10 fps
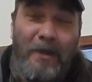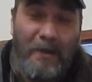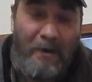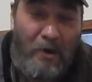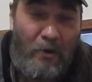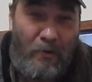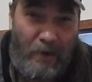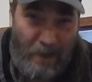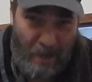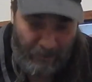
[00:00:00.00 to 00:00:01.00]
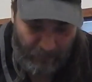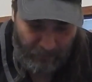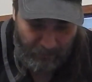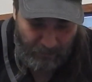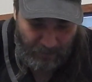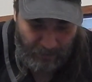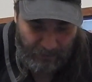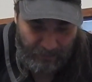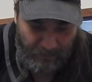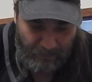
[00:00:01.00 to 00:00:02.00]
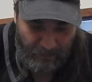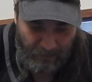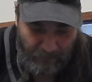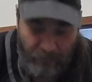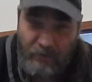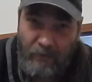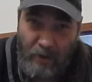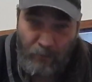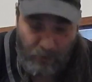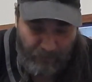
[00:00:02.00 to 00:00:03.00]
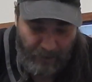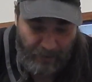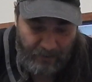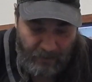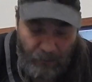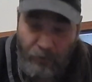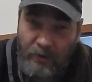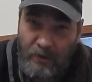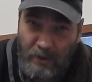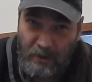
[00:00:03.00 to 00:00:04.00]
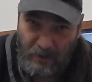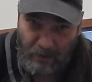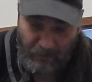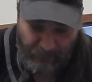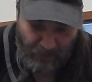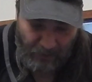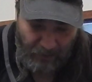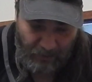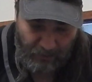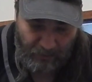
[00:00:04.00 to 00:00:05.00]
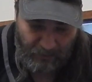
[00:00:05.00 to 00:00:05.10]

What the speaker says: No, they haven't, because first of all, I wouldn't have asked, and I wouldn't have taken it.